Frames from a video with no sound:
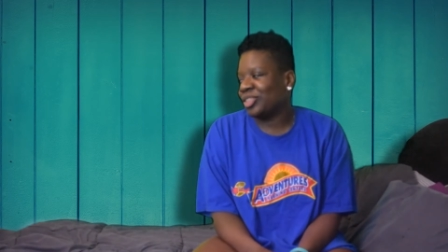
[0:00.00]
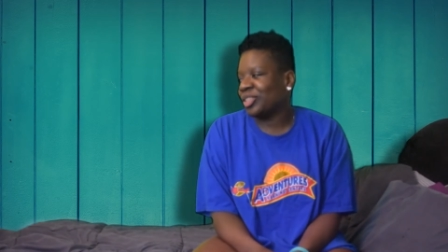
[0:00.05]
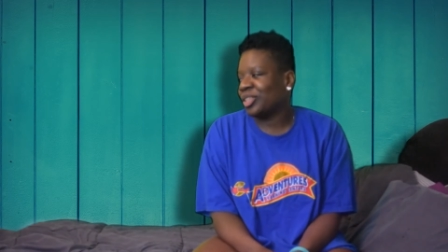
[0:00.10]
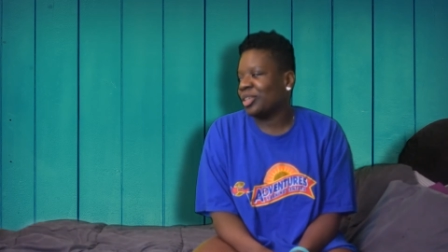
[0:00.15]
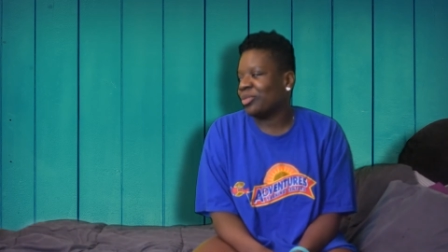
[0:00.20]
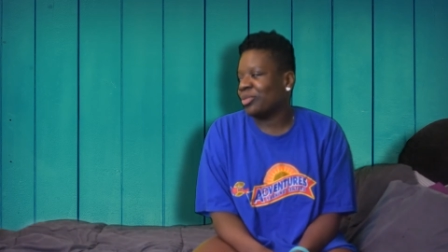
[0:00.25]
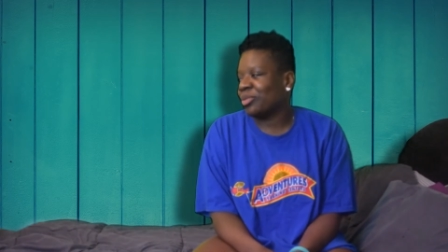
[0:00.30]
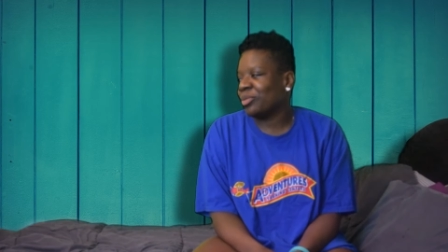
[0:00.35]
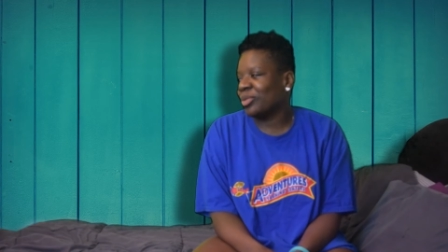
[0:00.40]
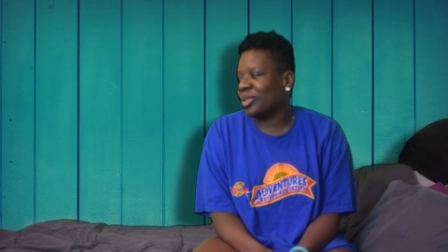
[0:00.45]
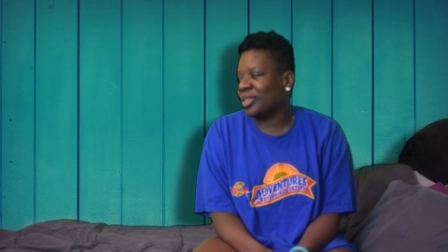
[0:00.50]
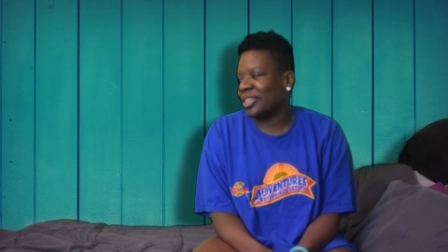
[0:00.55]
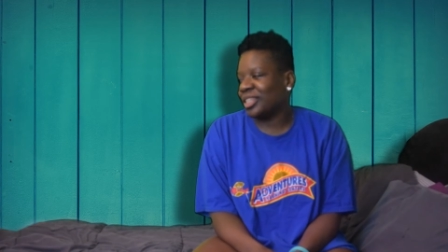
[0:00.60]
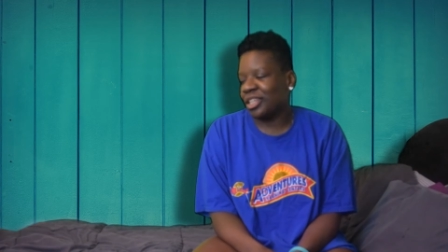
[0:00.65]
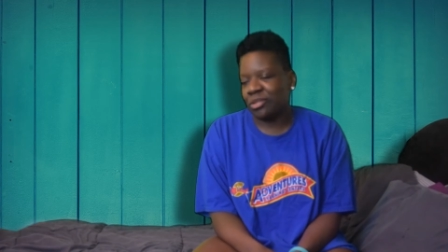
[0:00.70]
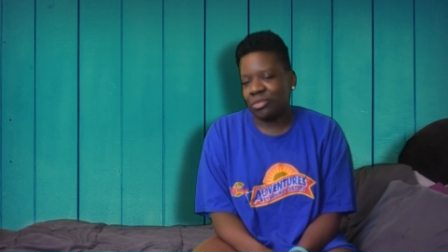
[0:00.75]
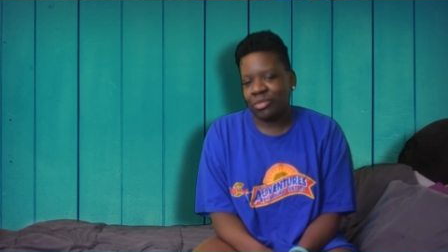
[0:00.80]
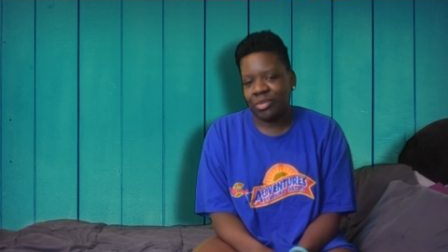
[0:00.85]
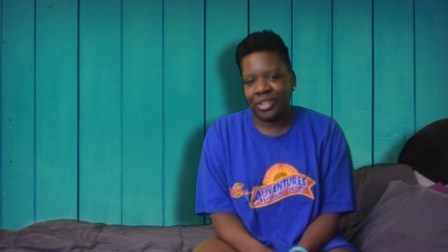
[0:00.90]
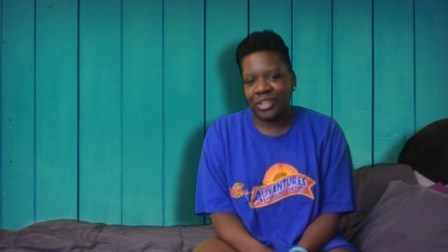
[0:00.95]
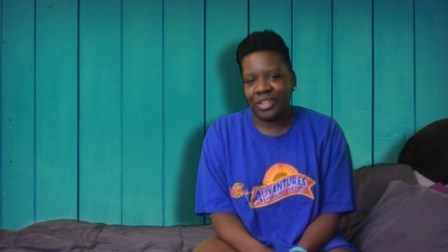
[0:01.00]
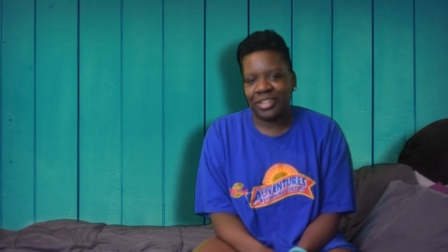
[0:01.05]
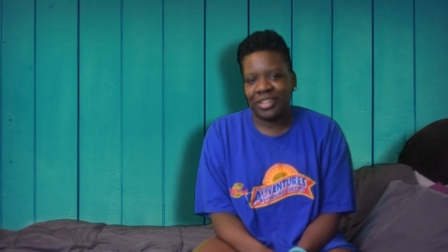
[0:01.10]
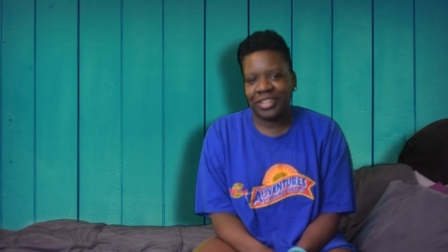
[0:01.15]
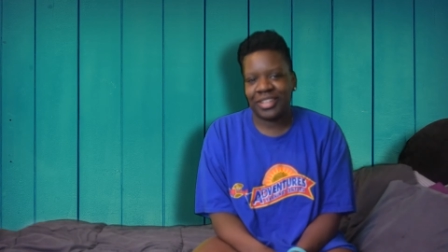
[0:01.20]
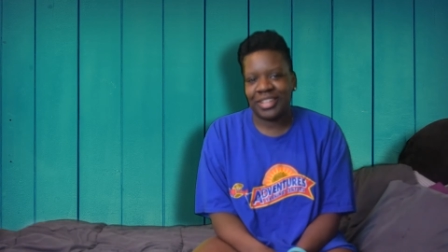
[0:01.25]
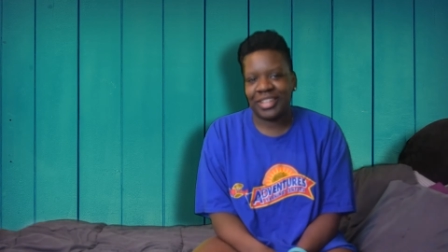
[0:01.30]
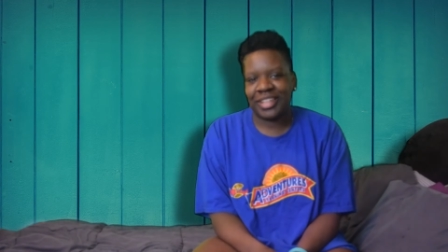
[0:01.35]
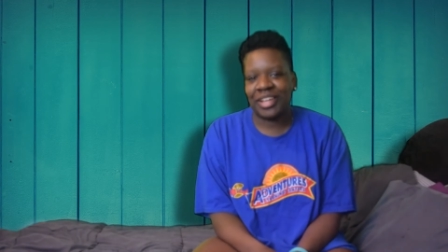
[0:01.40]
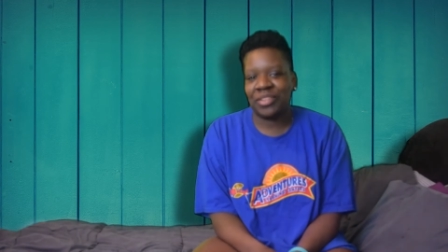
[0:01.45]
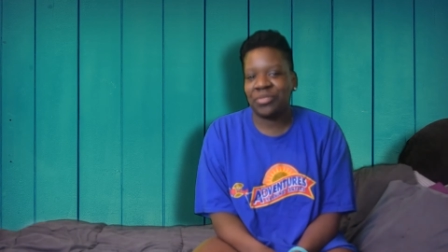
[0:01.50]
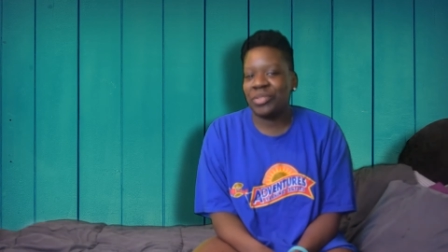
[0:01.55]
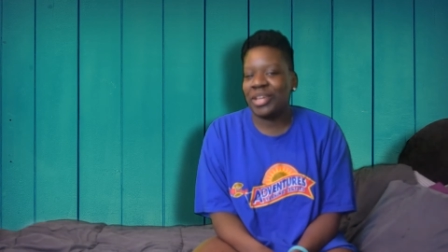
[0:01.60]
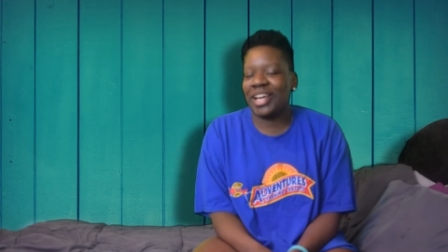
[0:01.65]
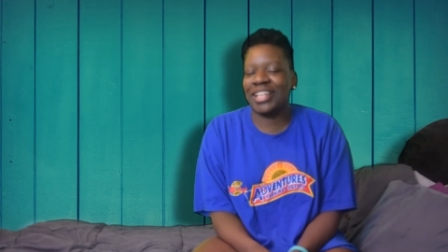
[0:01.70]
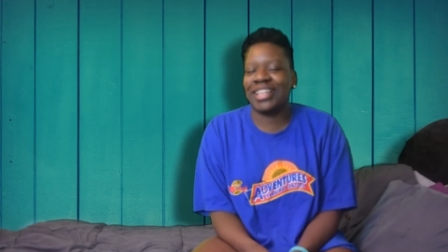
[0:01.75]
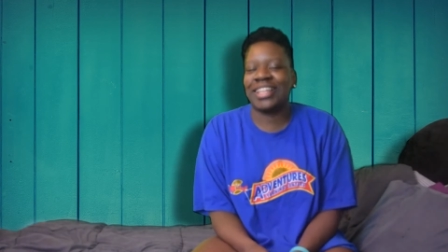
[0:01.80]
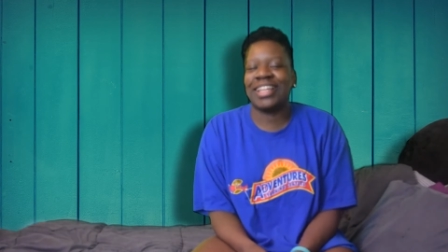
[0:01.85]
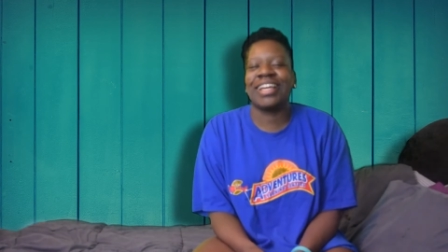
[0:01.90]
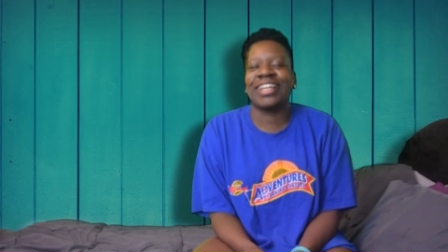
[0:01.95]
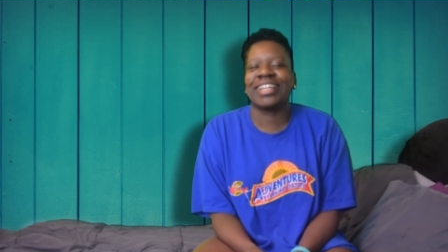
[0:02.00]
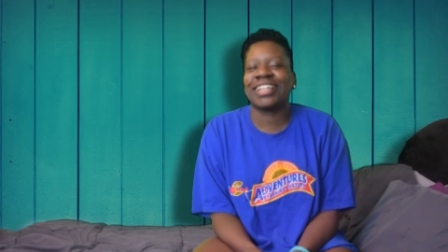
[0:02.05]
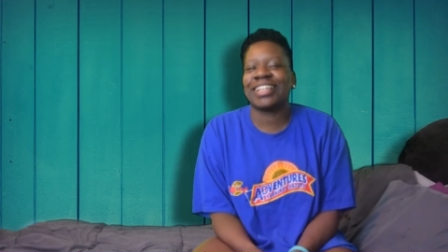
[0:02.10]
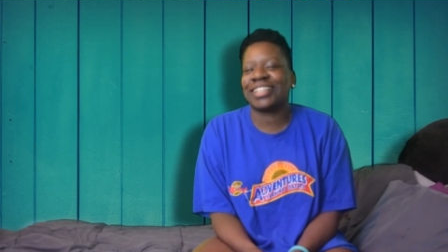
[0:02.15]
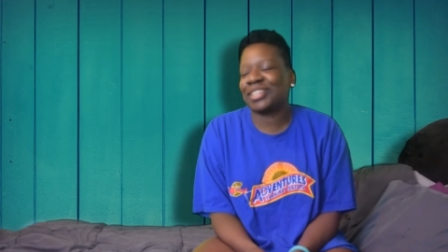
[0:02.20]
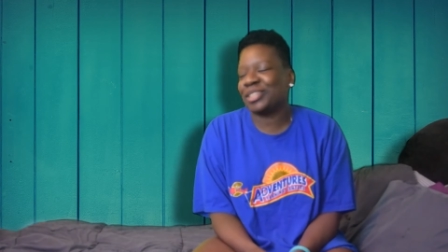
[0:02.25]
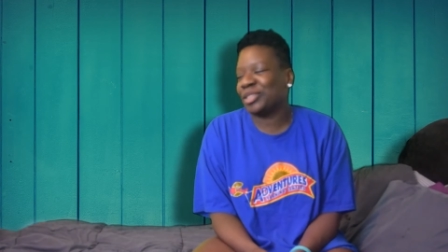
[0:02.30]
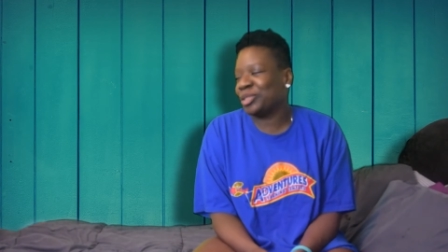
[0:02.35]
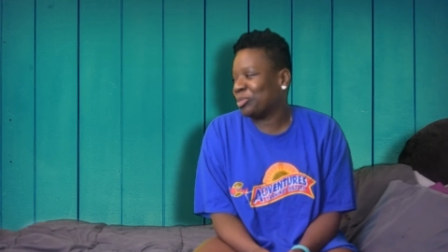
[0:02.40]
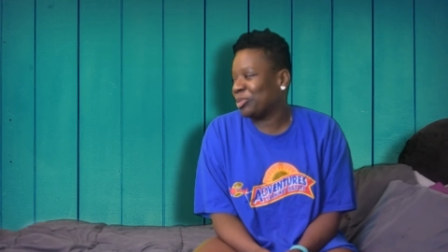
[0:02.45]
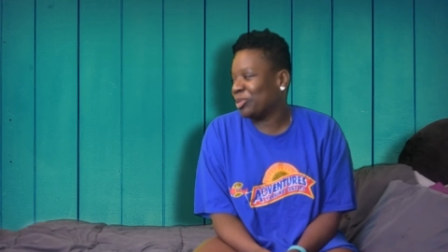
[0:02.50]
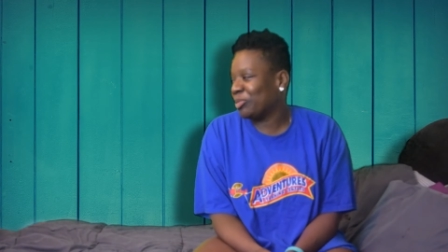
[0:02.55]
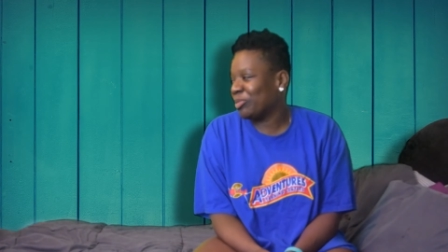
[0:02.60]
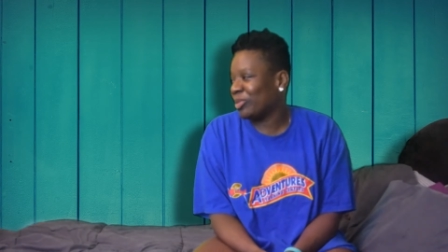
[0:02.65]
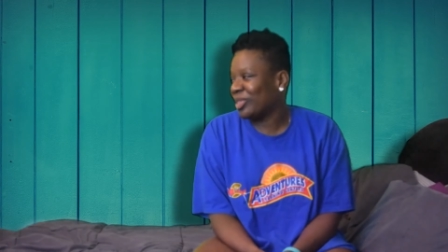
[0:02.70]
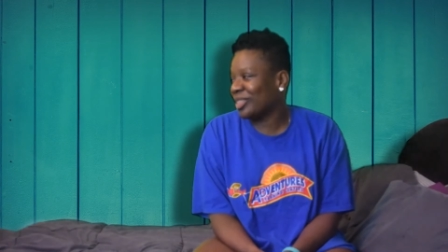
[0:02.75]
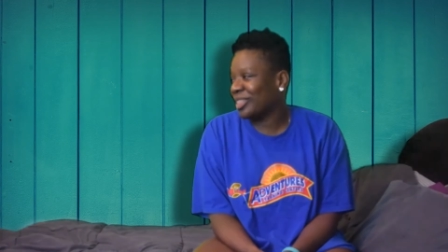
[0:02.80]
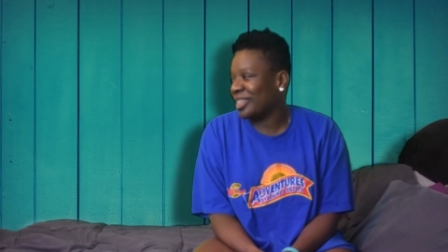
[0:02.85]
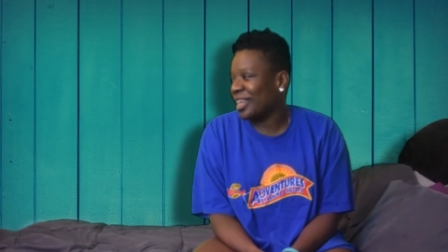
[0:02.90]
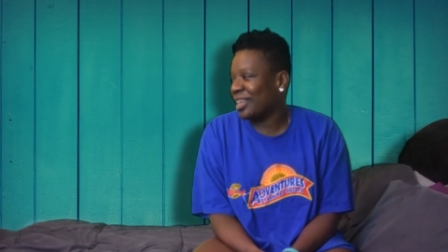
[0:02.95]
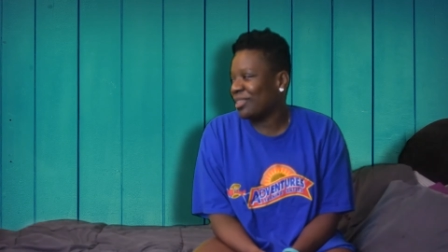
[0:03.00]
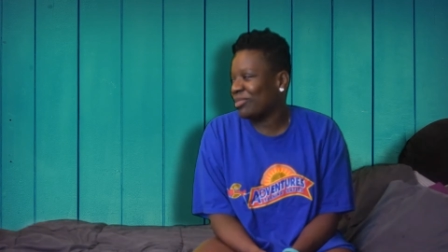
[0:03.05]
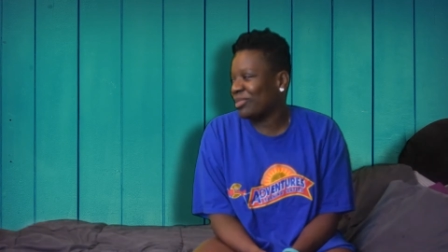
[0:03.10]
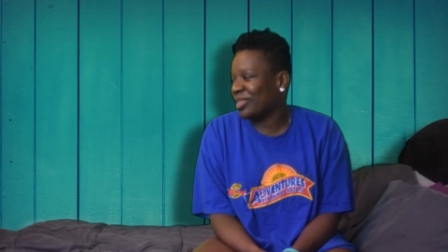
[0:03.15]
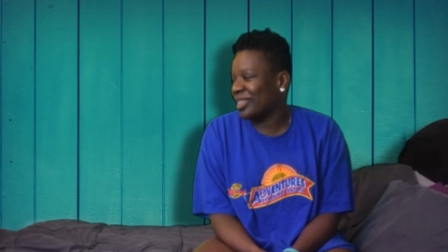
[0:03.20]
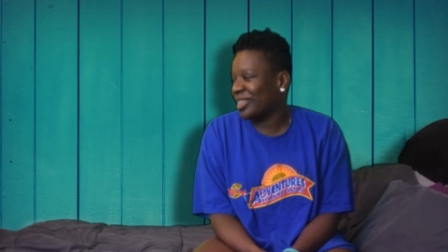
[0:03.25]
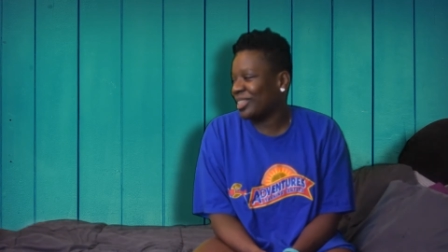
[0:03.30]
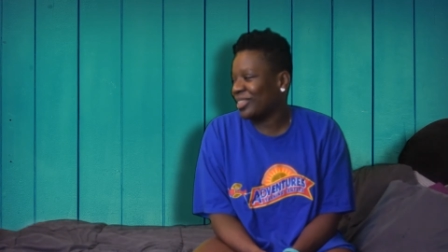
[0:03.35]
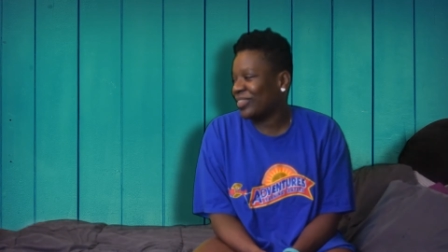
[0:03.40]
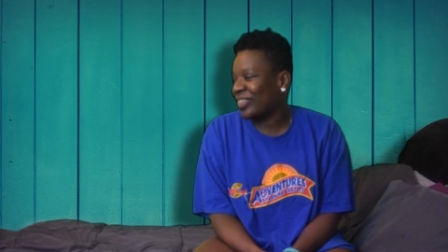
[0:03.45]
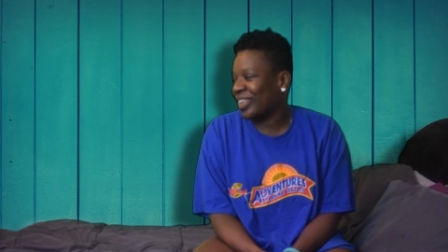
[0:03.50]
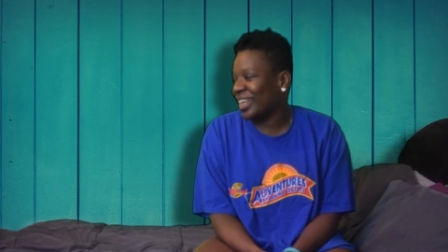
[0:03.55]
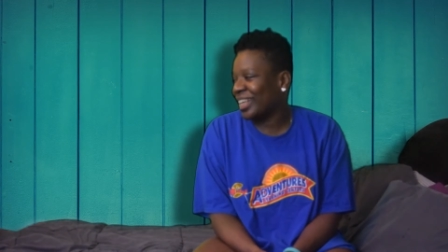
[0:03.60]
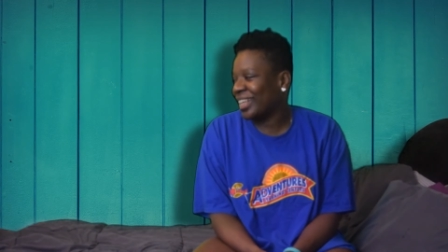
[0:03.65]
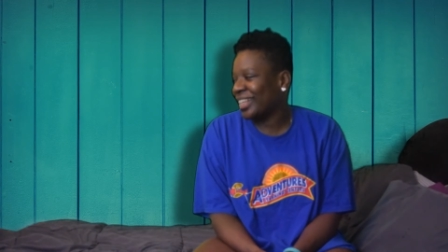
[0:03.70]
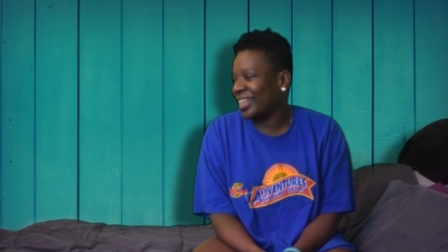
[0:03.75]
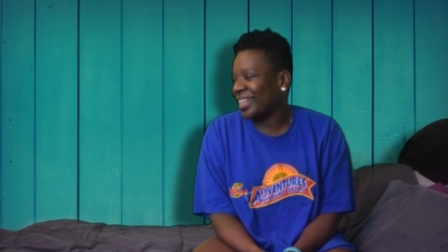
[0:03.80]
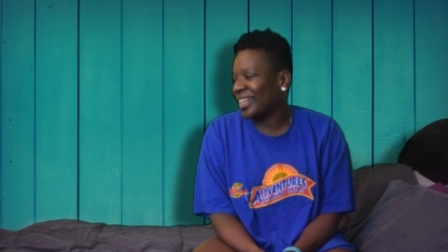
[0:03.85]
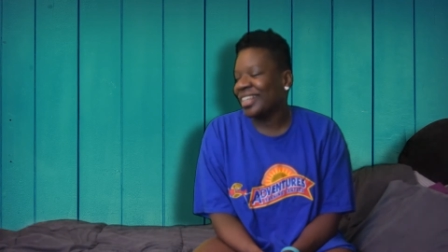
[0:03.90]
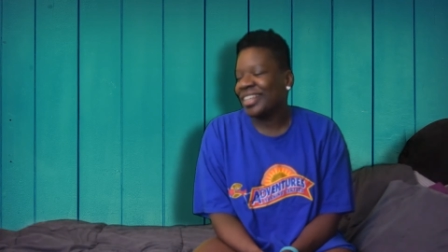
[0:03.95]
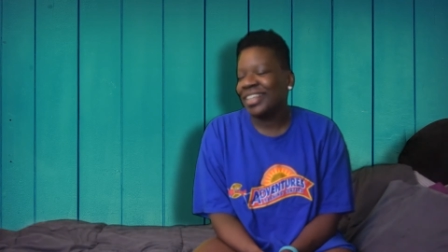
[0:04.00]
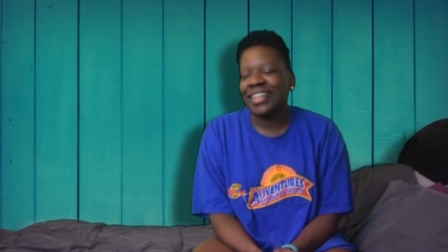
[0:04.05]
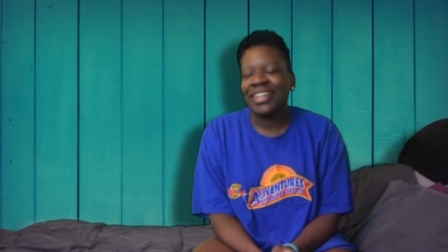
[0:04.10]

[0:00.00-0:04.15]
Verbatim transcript: she with more tape, y'all. I'm not lying. She was putting more tape on this fan.